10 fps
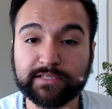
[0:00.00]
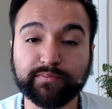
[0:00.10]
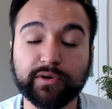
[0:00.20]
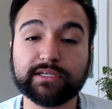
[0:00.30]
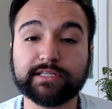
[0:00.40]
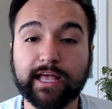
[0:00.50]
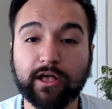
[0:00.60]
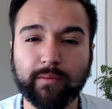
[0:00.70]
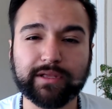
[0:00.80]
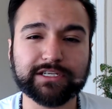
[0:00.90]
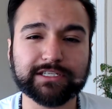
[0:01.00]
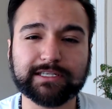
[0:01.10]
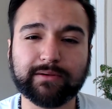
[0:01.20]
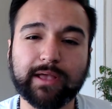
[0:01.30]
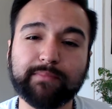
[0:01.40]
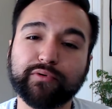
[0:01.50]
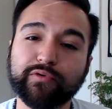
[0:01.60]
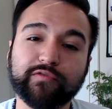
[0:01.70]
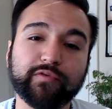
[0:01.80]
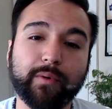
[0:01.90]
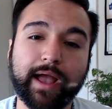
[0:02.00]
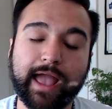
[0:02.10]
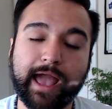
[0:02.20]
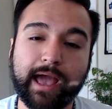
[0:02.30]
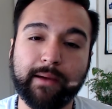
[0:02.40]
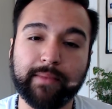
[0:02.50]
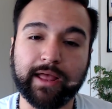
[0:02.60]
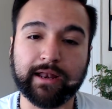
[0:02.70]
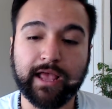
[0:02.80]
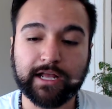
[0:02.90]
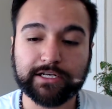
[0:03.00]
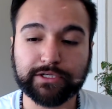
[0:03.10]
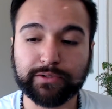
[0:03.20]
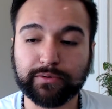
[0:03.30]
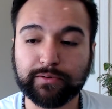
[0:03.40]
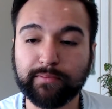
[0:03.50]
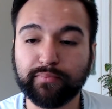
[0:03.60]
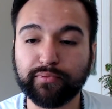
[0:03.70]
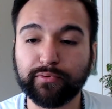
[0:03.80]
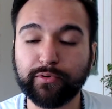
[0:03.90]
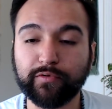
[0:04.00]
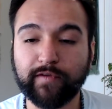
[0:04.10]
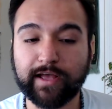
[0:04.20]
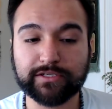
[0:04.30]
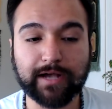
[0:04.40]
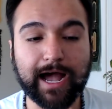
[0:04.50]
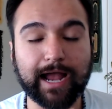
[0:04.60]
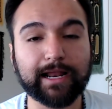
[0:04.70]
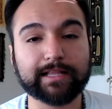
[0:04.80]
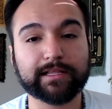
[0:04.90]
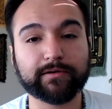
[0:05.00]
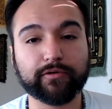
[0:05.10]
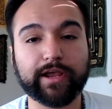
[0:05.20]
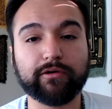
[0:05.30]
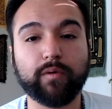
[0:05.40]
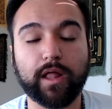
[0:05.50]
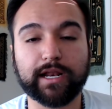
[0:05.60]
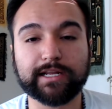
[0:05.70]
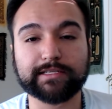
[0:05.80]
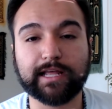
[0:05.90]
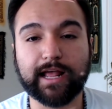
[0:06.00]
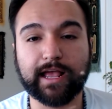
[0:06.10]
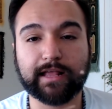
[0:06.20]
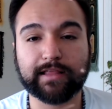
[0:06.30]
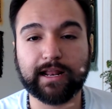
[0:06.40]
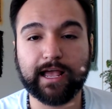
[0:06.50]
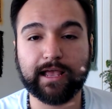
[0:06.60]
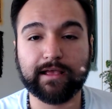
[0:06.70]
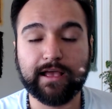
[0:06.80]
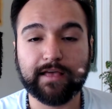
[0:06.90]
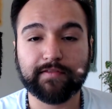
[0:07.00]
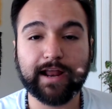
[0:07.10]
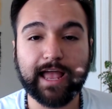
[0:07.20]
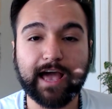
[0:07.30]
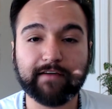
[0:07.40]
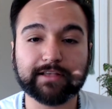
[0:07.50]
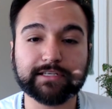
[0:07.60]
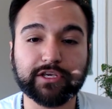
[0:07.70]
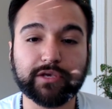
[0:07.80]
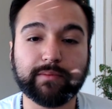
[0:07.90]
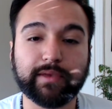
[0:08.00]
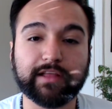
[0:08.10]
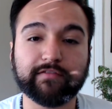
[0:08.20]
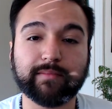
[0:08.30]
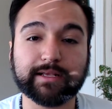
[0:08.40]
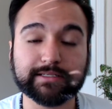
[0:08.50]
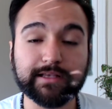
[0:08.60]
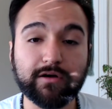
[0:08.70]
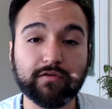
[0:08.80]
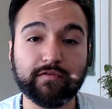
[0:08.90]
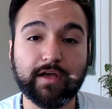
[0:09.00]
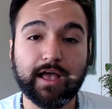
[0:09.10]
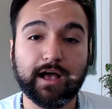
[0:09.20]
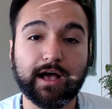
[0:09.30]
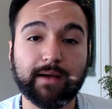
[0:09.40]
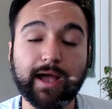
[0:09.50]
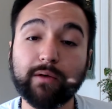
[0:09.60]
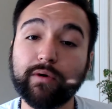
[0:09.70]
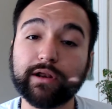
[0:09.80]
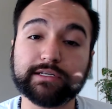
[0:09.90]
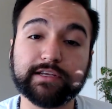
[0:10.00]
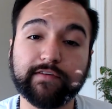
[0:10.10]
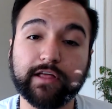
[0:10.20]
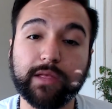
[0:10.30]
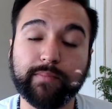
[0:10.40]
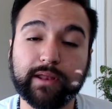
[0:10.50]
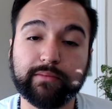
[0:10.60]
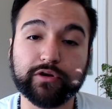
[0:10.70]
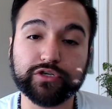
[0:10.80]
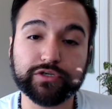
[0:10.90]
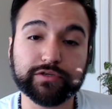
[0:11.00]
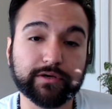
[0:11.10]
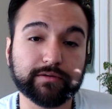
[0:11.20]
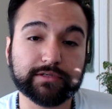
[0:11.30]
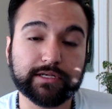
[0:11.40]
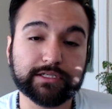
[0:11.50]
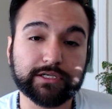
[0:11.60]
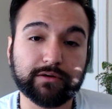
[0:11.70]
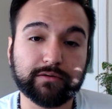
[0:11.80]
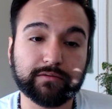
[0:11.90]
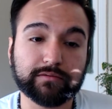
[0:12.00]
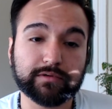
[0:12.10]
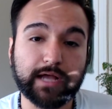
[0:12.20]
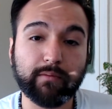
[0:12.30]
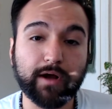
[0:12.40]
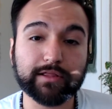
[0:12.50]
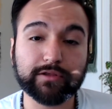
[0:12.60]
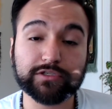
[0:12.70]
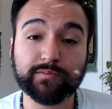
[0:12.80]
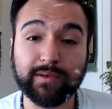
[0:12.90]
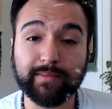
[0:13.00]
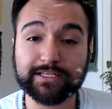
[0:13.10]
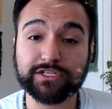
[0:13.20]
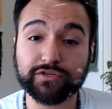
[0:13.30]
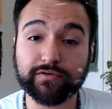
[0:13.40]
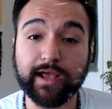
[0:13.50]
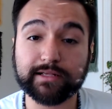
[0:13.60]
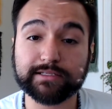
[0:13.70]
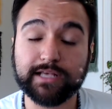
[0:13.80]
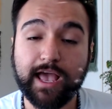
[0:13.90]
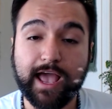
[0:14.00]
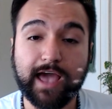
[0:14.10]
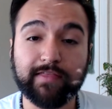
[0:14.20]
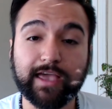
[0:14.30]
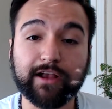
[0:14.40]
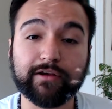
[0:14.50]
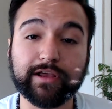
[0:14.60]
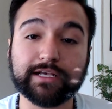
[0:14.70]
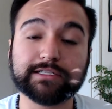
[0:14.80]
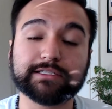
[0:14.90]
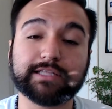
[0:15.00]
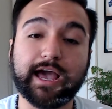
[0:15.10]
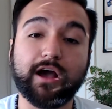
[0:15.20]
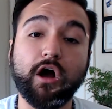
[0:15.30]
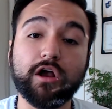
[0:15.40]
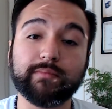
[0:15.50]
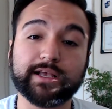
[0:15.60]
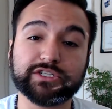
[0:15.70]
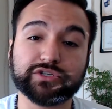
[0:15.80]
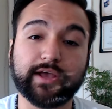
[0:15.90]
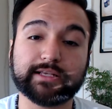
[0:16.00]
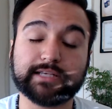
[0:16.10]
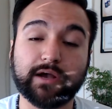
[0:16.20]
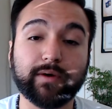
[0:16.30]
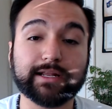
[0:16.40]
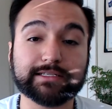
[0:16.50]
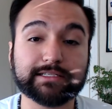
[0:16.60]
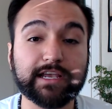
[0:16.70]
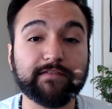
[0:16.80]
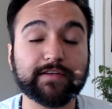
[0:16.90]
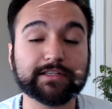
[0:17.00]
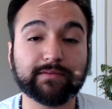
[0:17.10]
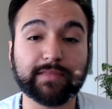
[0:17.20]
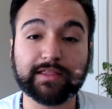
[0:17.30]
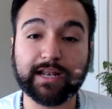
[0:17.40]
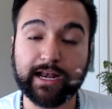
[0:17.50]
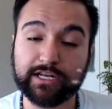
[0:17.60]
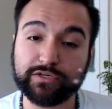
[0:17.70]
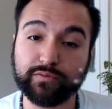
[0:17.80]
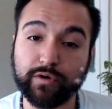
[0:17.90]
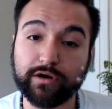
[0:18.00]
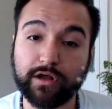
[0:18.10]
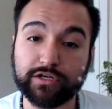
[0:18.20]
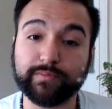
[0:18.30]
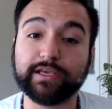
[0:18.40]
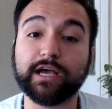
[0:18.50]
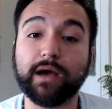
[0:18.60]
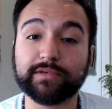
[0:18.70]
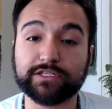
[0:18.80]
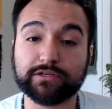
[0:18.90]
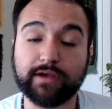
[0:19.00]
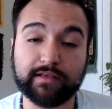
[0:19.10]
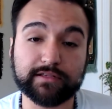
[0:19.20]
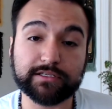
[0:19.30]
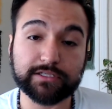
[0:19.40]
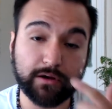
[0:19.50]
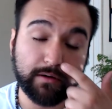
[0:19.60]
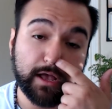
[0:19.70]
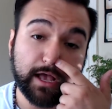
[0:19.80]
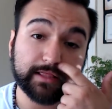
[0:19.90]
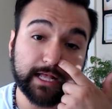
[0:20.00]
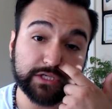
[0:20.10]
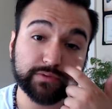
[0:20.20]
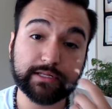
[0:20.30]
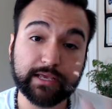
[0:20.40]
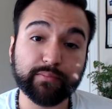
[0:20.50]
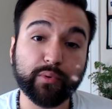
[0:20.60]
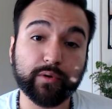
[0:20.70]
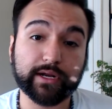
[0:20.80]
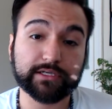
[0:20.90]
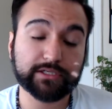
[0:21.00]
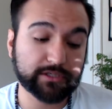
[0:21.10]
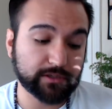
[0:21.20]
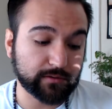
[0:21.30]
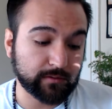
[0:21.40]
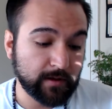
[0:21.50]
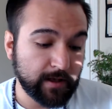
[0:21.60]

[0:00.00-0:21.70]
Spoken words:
books that help me just improve who I am, and to improve and to highlight the great qualities that I have as a human being for myself. I want to develop and nurture those, and so I want those to be my strengths. And the areas that aren't my strengths, I want to see if it's something that I need to work on to become a strength. And so that's really important to do.